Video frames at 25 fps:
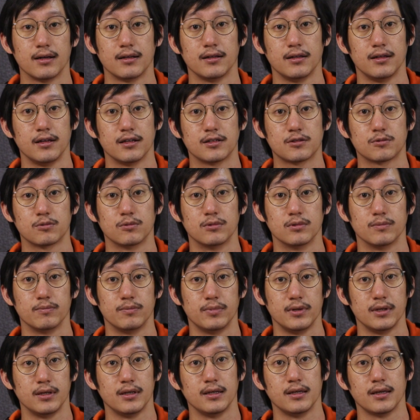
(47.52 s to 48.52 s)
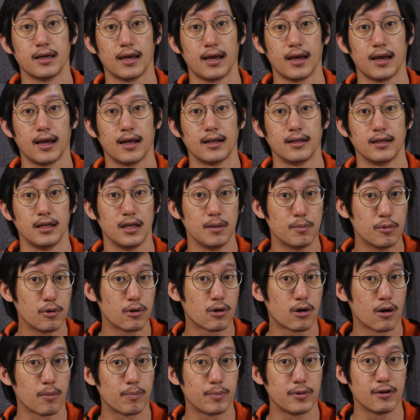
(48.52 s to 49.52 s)
This would be an
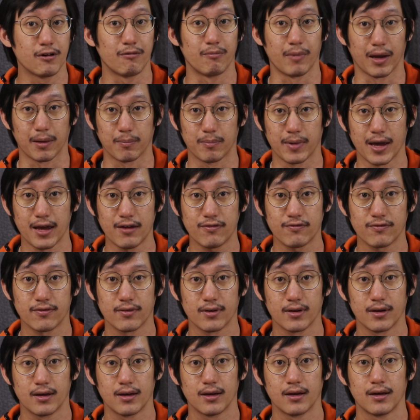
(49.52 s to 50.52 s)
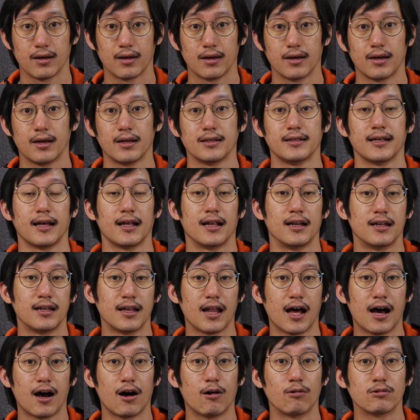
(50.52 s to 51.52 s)
e-book copy of Macbeth that
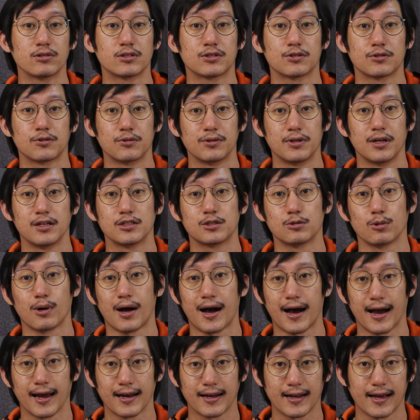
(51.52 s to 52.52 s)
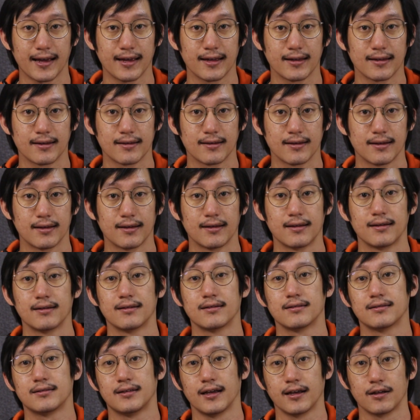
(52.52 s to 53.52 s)
allows students to highlight,
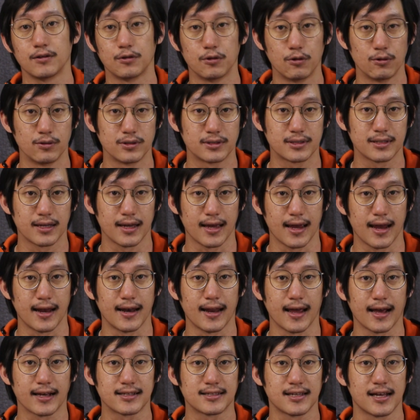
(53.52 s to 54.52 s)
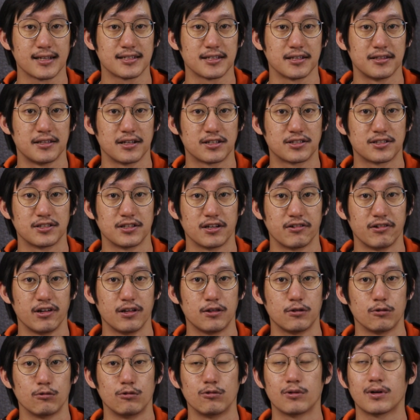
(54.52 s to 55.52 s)
take notes, and access a
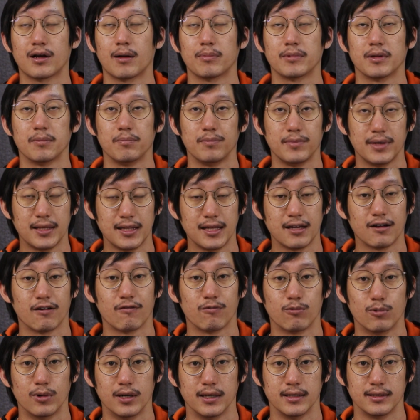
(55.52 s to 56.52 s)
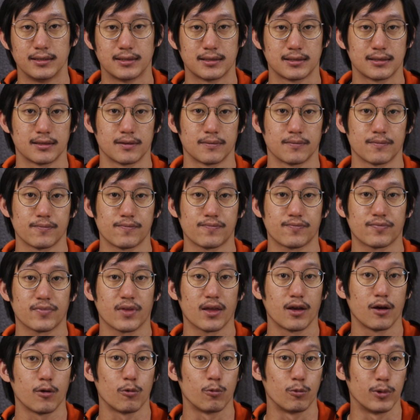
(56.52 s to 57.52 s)
dictionary to look up the meaning of words.
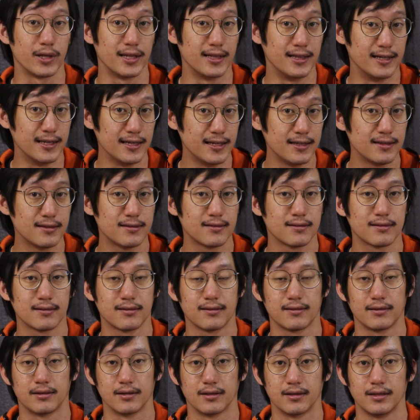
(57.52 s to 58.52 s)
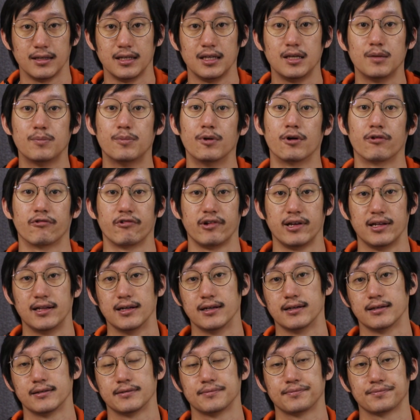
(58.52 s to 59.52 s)
Within the e-book
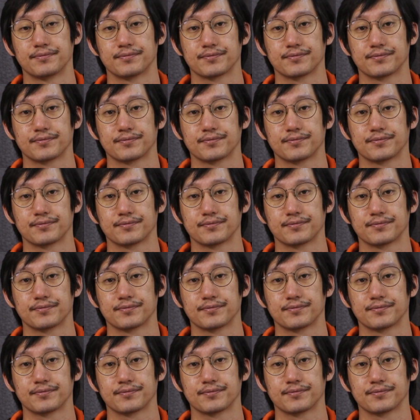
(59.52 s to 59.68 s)
reader.